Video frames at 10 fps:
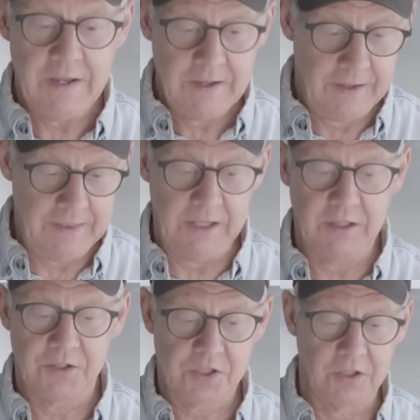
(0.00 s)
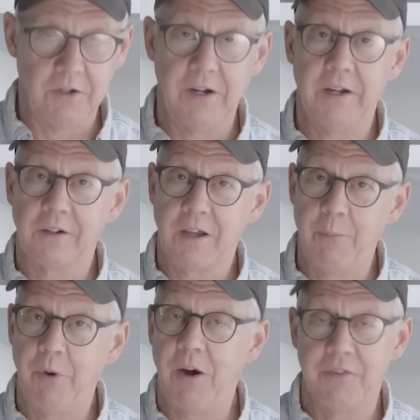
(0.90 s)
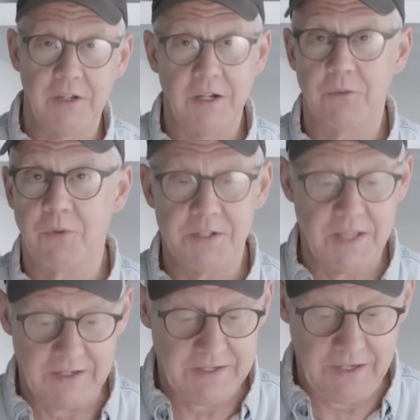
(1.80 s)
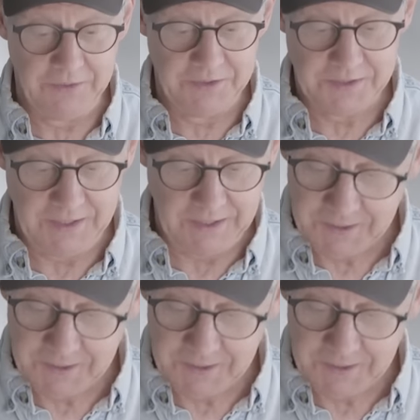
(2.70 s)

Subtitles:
and then the slurry will come off and you can rinse that down the sink.